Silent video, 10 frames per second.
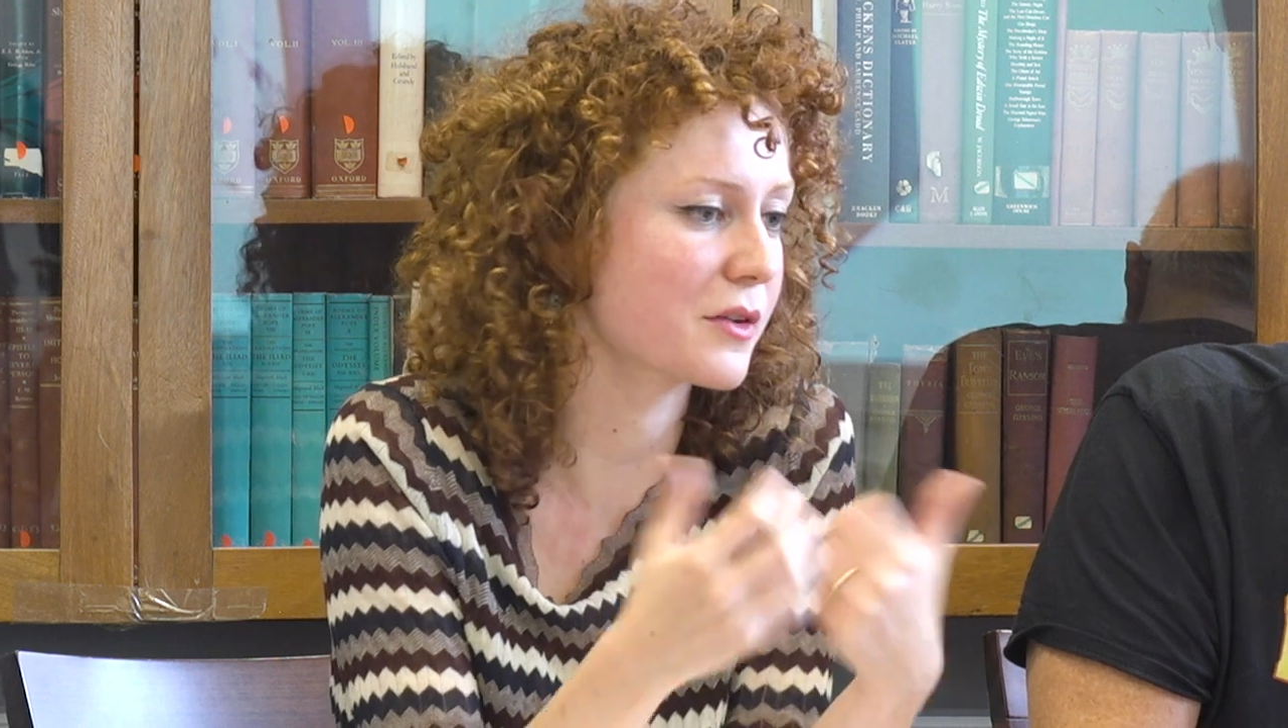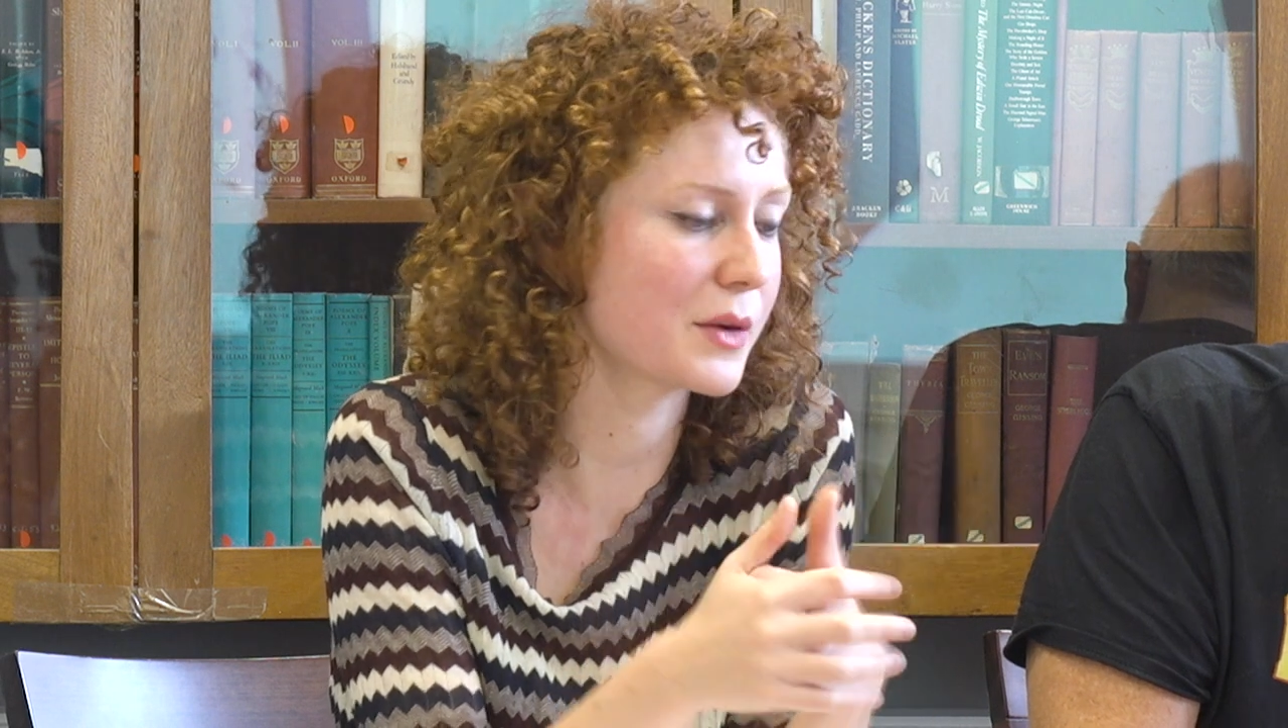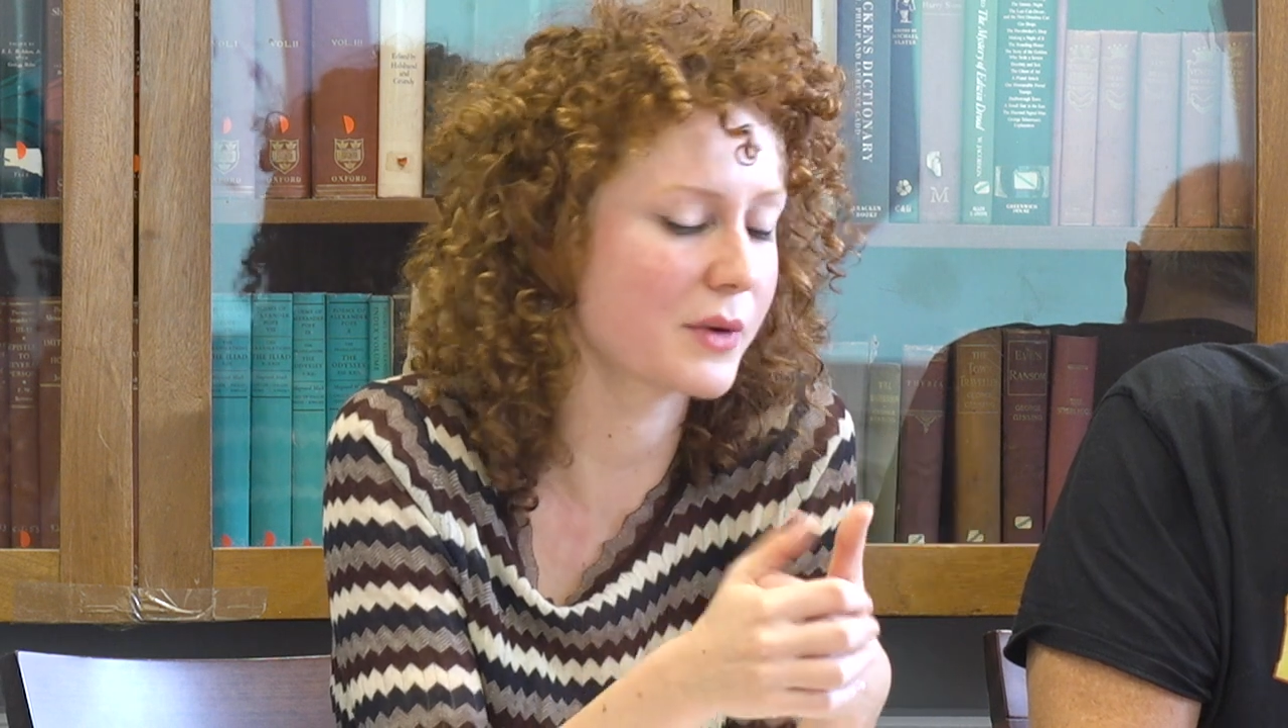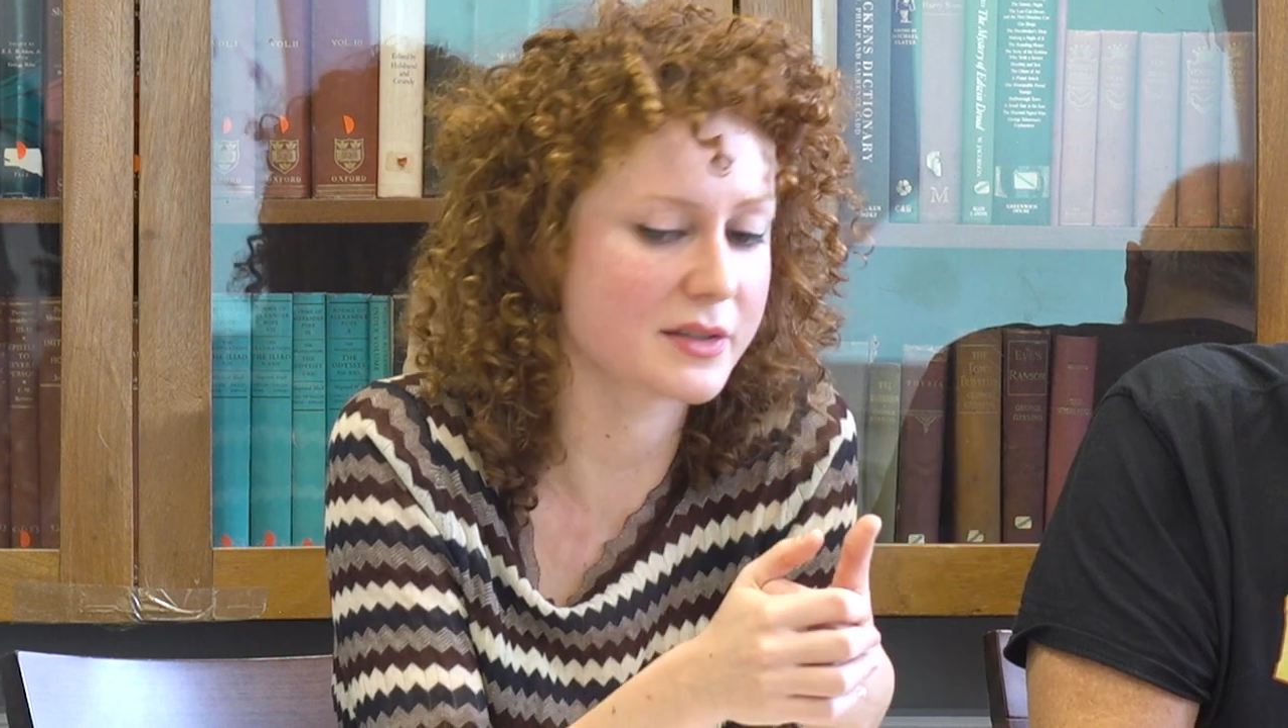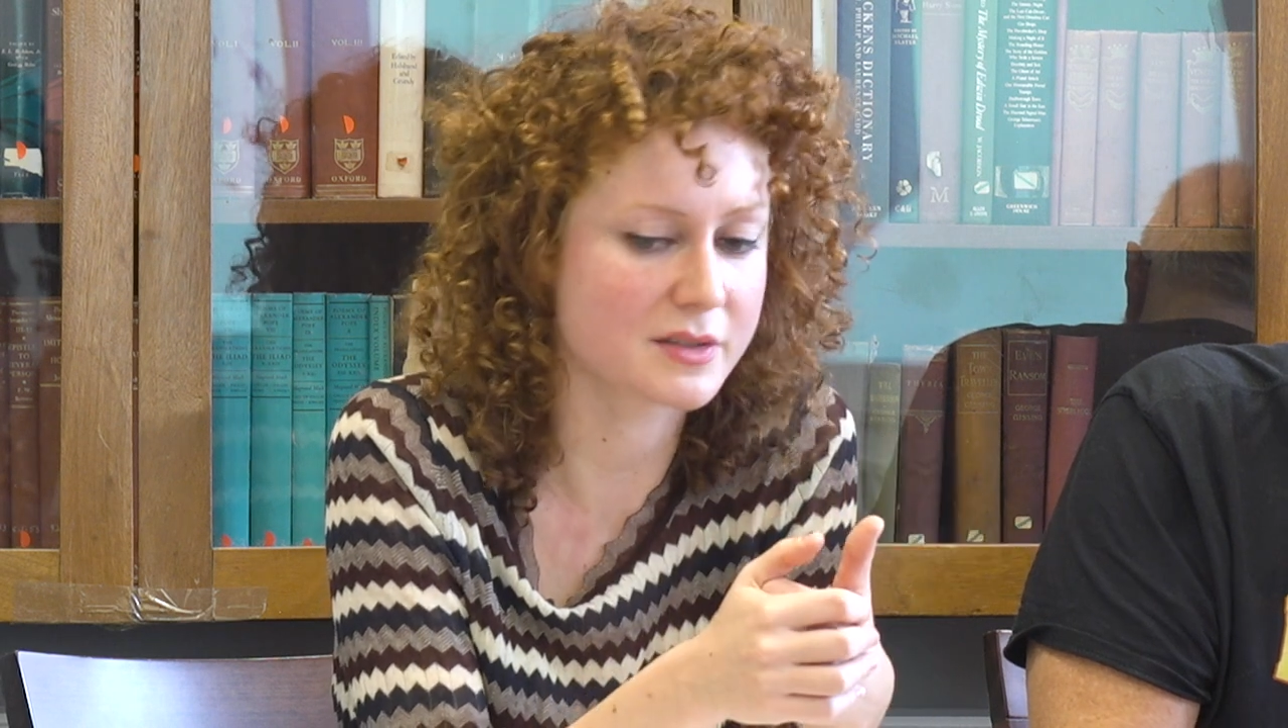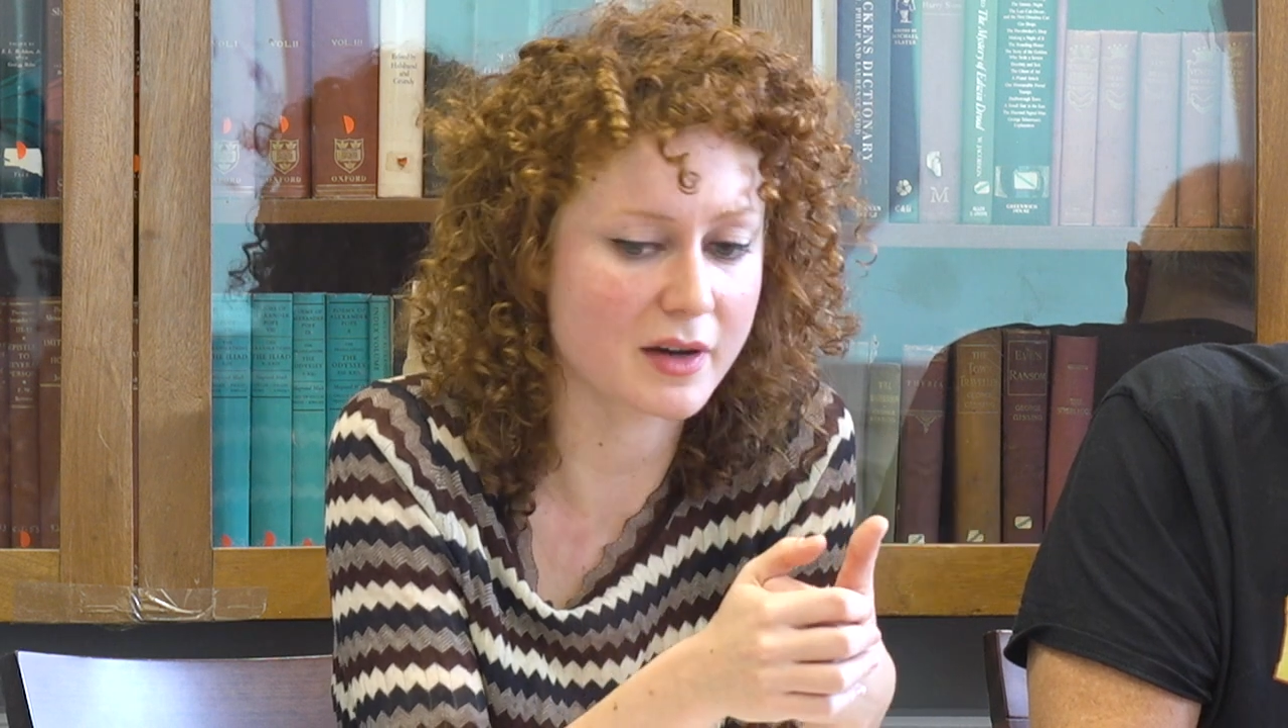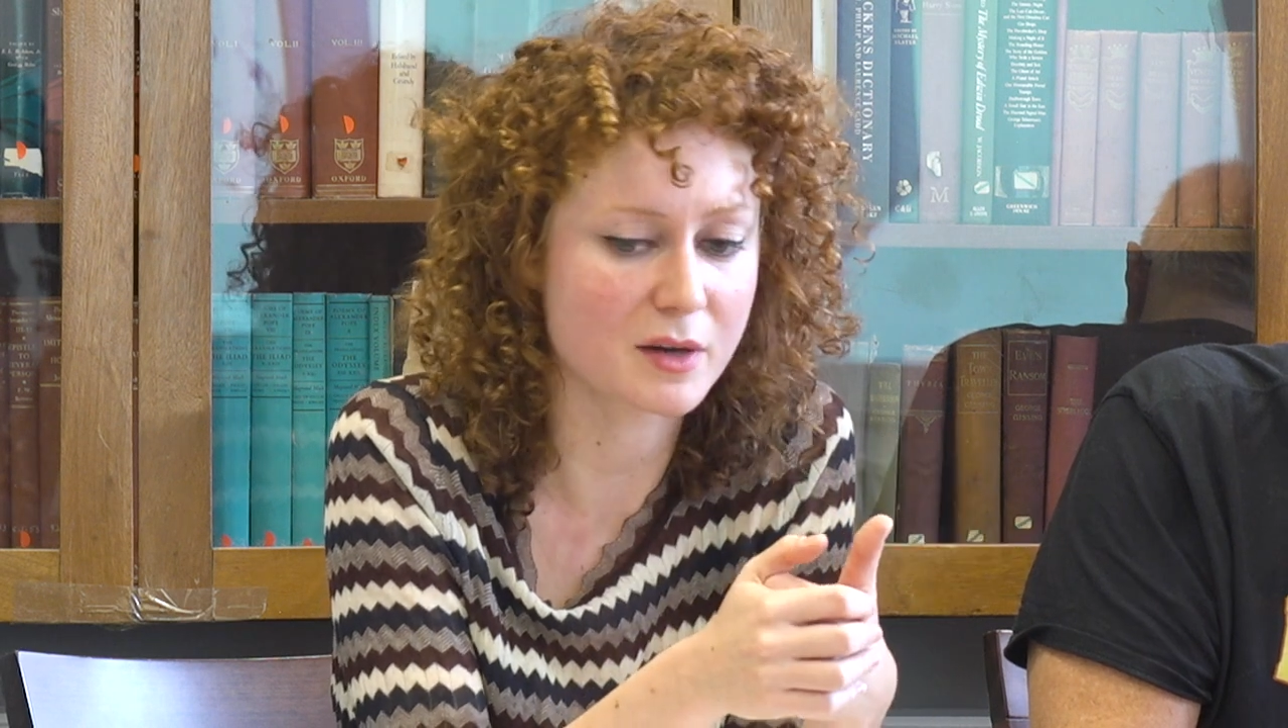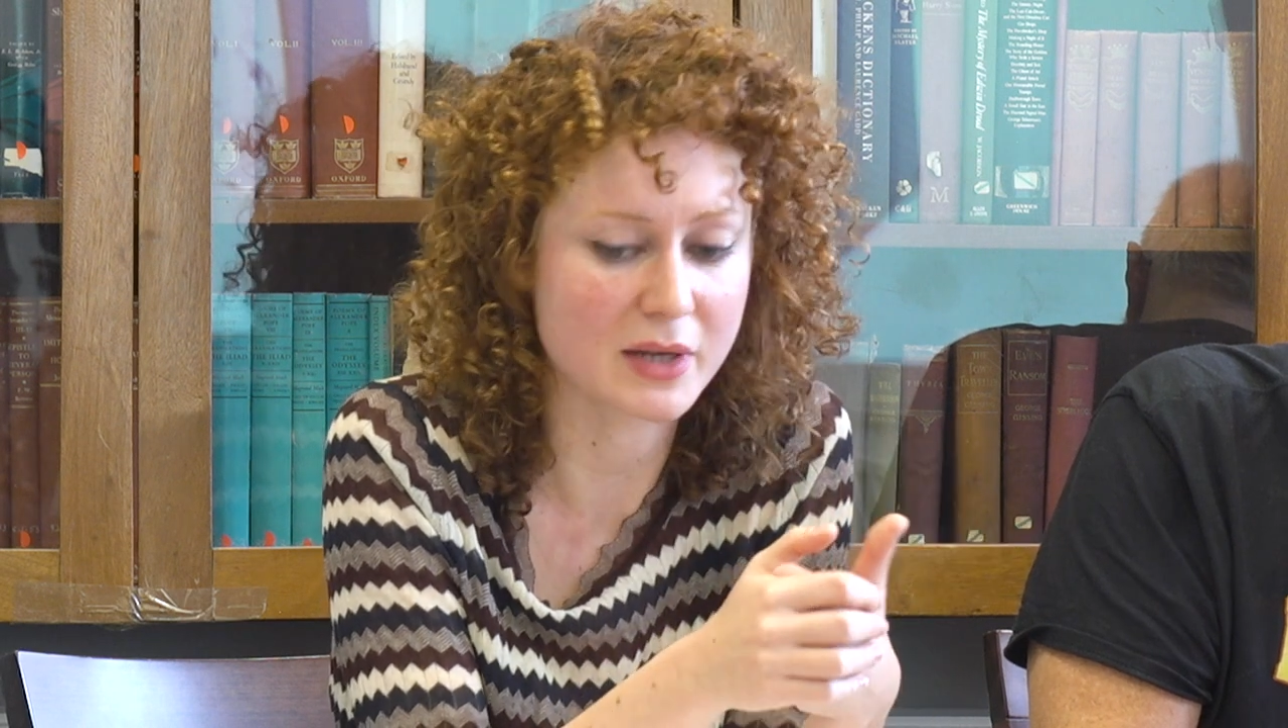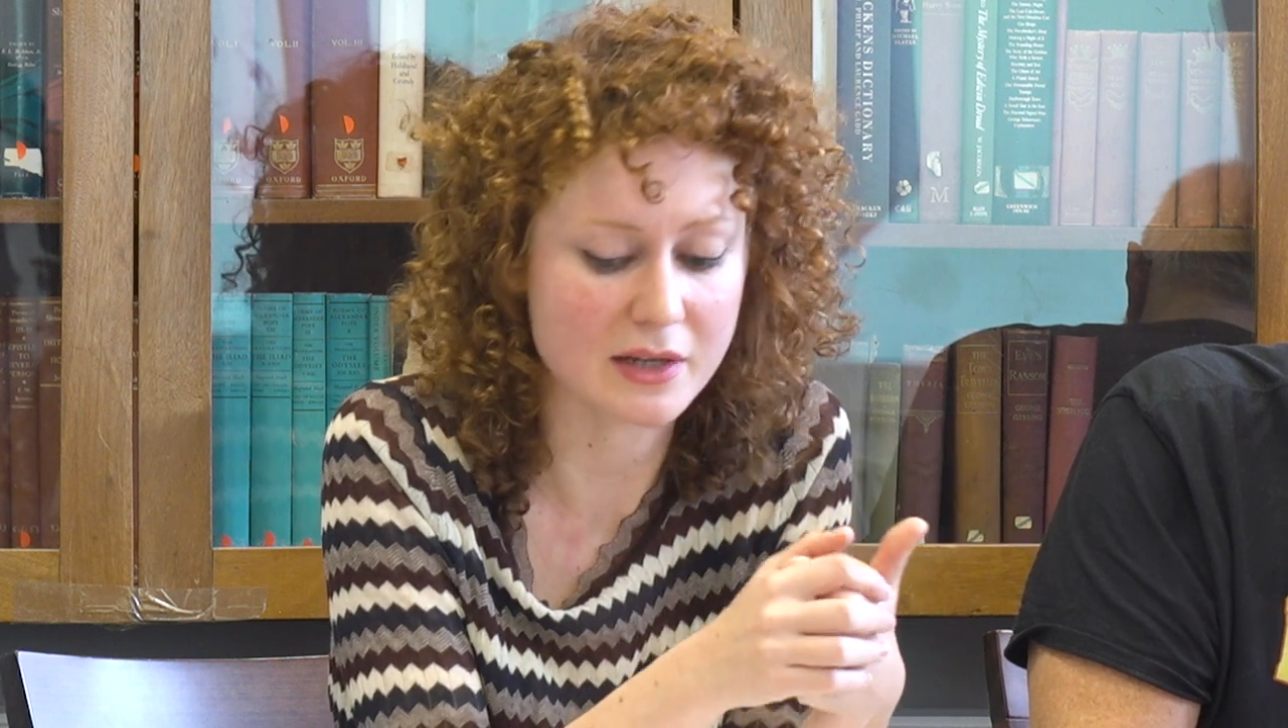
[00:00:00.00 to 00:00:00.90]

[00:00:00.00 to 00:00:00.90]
great works of Arabic